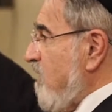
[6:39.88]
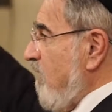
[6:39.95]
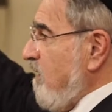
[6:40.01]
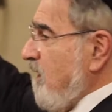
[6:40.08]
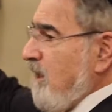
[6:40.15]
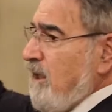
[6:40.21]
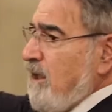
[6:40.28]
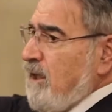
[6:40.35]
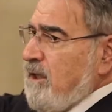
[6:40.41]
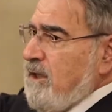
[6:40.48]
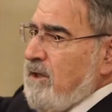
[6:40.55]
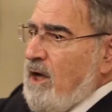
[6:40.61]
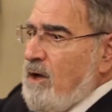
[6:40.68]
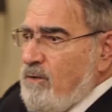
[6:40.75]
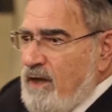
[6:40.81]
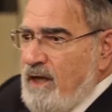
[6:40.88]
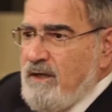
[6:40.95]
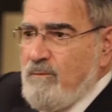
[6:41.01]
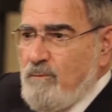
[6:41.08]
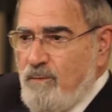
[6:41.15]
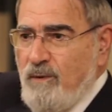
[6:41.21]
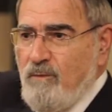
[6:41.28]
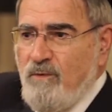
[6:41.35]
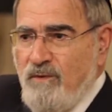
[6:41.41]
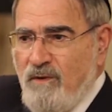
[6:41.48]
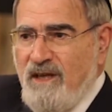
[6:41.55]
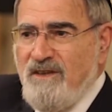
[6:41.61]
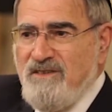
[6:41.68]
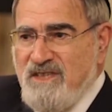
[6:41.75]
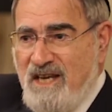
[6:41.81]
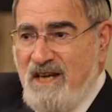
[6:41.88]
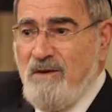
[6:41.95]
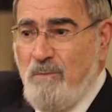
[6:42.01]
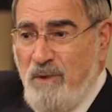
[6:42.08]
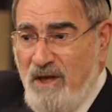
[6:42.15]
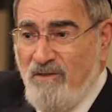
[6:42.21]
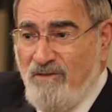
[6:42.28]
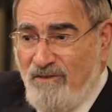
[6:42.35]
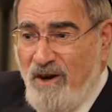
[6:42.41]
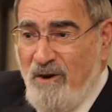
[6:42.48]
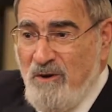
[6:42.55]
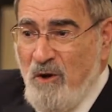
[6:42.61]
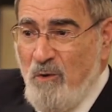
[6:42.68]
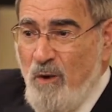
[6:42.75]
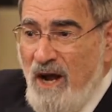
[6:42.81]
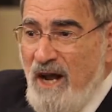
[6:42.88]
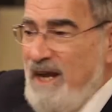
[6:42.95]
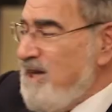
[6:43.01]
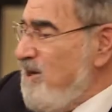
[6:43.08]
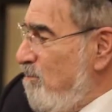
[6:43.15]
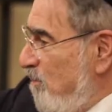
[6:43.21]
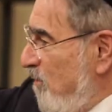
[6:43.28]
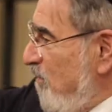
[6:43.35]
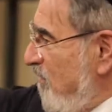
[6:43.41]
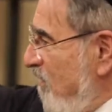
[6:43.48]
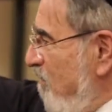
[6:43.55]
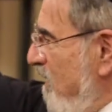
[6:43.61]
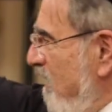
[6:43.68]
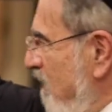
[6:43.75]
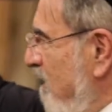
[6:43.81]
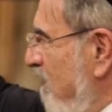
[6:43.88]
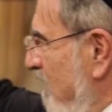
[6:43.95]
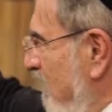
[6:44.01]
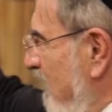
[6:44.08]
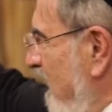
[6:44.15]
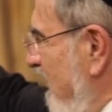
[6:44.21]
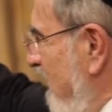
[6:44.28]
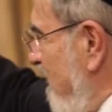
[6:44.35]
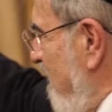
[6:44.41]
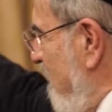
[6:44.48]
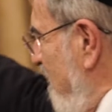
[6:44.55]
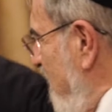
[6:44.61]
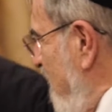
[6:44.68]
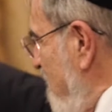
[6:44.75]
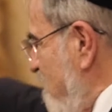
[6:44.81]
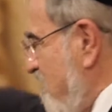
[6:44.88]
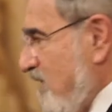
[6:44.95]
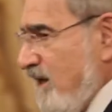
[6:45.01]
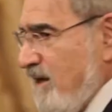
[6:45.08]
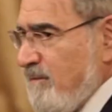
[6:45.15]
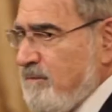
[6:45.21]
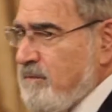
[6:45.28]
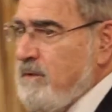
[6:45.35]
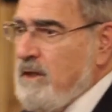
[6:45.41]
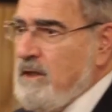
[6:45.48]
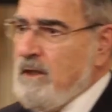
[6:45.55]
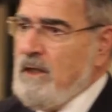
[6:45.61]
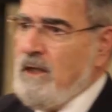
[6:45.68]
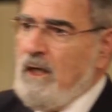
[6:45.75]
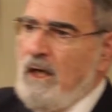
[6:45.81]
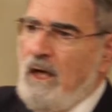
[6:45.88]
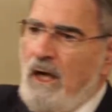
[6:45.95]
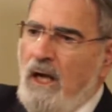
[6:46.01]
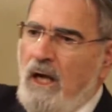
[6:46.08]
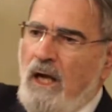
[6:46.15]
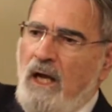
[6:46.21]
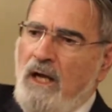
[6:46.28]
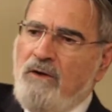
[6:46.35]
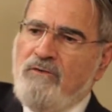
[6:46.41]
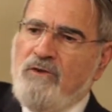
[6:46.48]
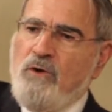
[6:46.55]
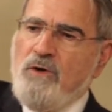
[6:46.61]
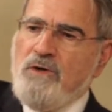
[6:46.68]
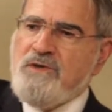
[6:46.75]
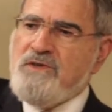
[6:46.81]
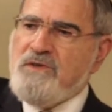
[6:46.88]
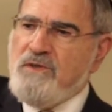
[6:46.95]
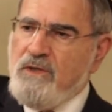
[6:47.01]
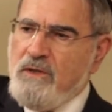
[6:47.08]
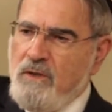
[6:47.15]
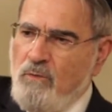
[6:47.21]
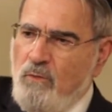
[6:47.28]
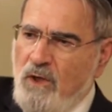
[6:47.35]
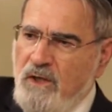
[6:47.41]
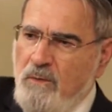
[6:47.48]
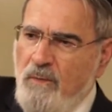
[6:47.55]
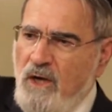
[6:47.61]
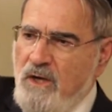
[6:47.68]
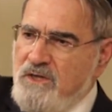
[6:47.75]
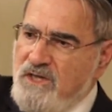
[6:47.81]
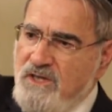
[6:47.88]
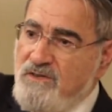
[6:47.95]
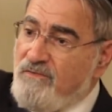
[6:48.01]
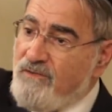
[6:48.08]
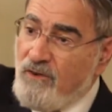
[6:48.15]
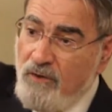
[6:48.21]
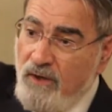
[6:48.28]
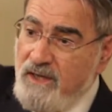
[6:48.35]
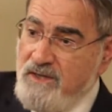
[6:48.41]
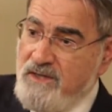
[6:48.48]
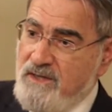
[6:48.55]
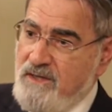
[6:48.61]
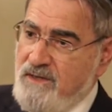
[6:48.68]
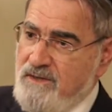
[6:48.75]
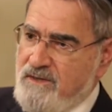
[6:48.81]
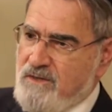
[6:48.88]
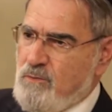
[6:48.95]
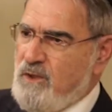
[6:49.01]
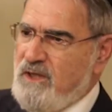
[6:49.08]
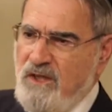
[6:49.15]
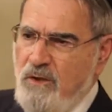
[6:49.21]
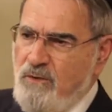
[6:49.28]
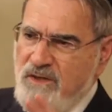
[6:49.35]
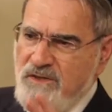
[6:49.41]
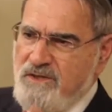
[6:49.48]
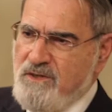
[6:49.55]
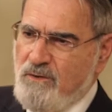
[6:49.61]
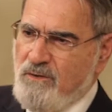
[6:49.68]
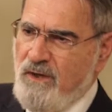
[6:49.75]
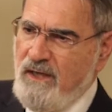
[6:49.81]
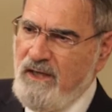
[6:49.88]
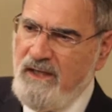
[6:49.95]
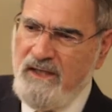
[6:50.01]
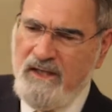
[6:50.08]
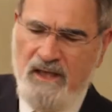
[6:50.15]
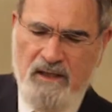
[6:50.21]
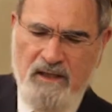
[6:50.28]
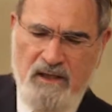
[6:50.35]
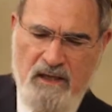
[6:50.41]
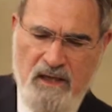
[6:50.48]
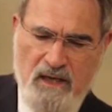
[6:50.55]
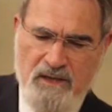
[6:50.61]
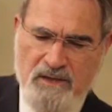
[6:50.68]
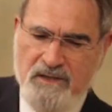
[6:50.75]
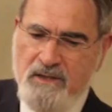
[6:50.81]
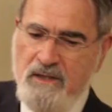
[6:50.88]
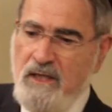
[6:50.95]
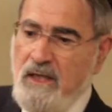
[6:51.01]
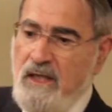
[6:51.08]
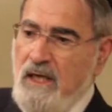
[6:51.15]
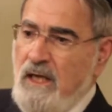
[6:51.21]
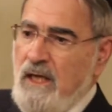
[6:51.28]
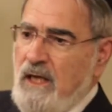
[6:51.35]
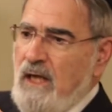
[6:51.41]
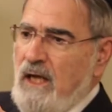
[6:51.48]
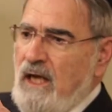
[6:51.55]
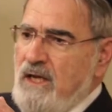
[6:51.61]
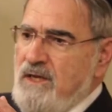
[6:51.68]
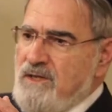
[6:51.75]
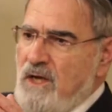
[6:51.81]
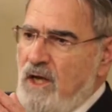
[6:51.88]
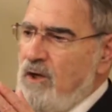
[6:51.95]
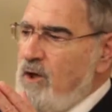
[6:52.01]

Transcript: that, that have been, instead of being thrown away, you put them in a Geniza. And of course, what emerges, for instance, we knew this already in any case, is a